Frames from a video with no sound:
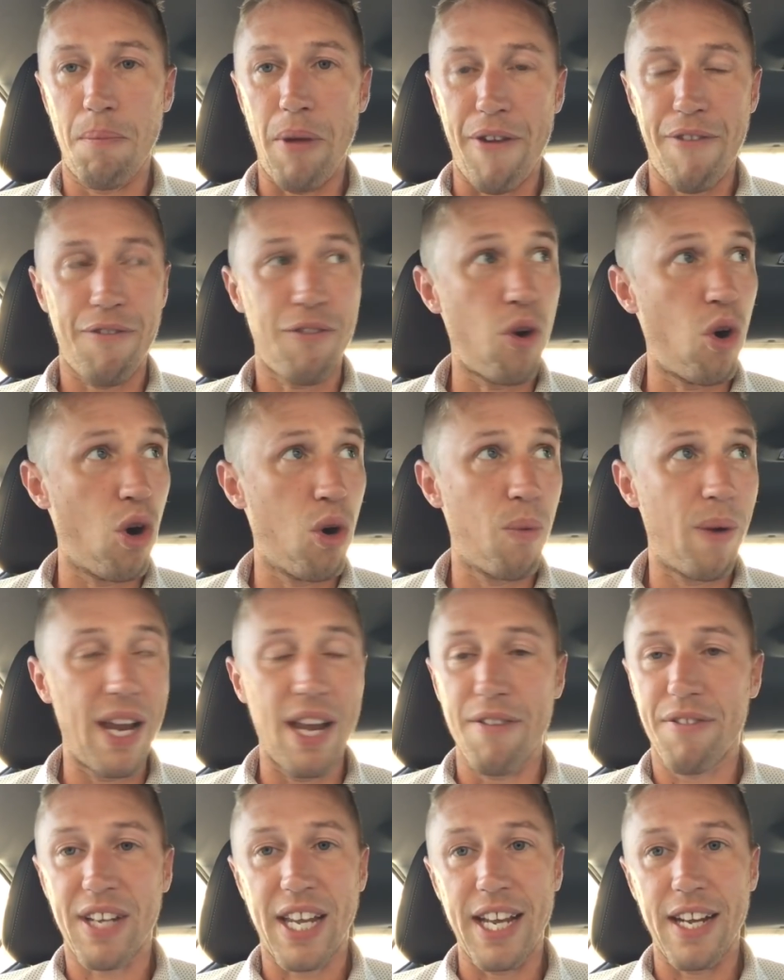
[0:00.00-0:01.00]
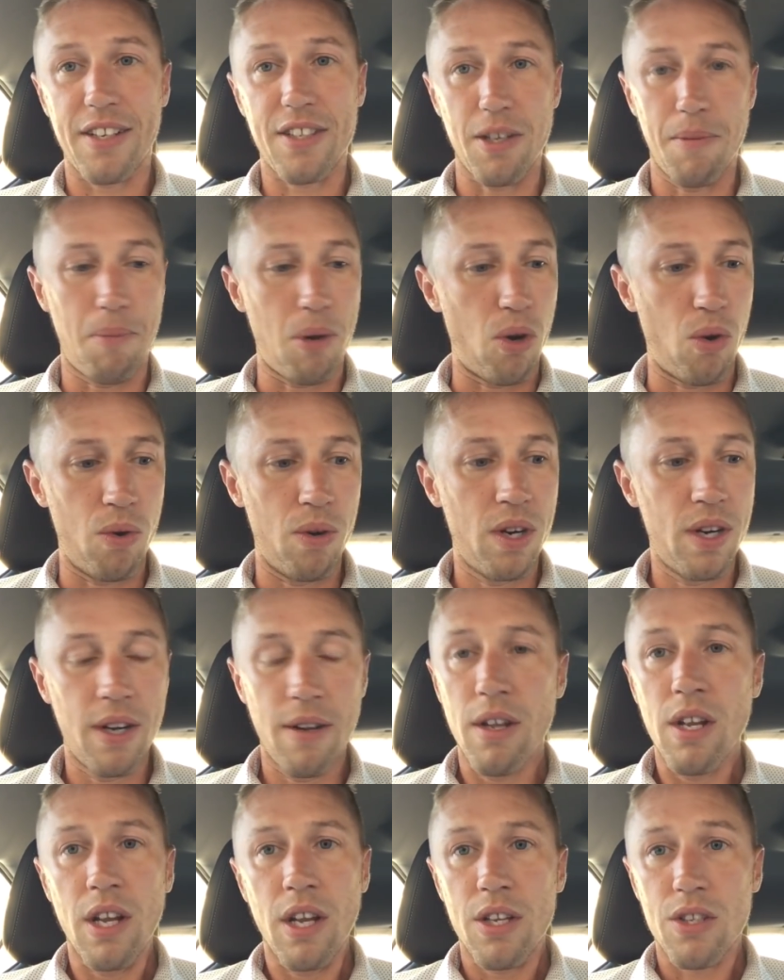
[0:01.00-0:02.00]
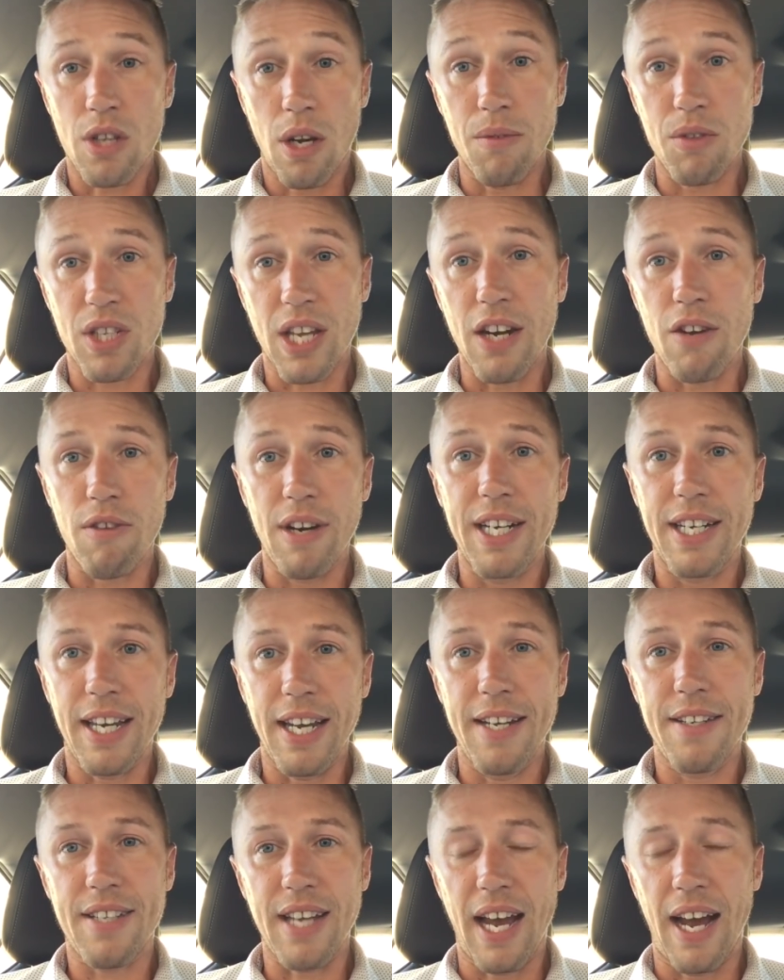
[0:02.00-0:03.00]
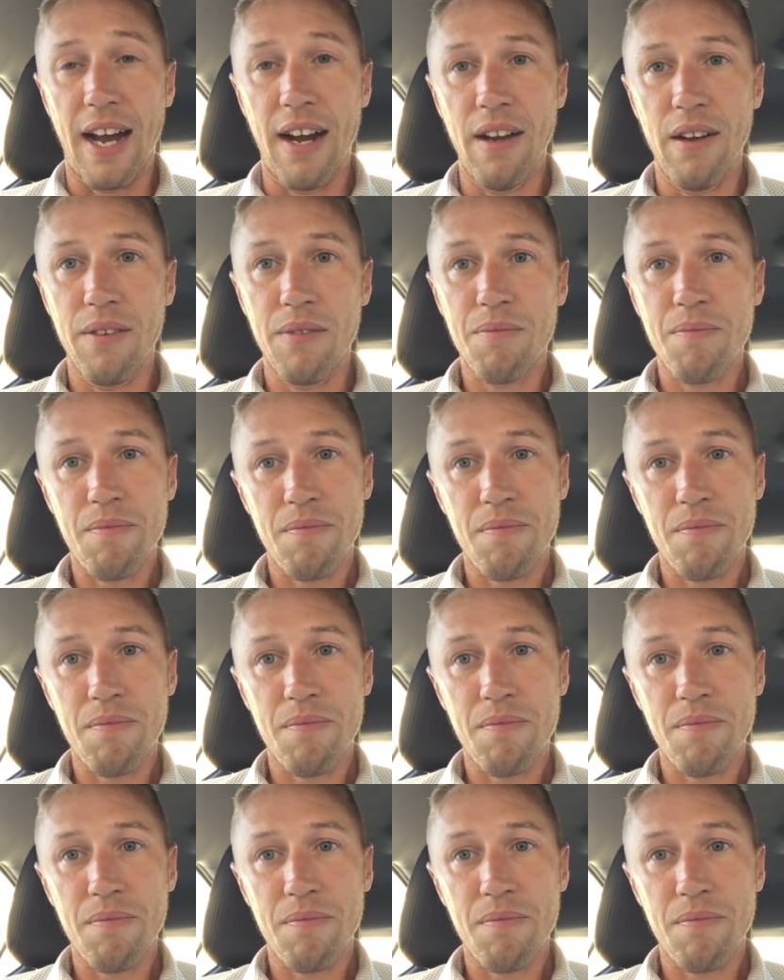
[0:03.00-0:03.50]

before we have kicked a ball. So I'm just going to read these out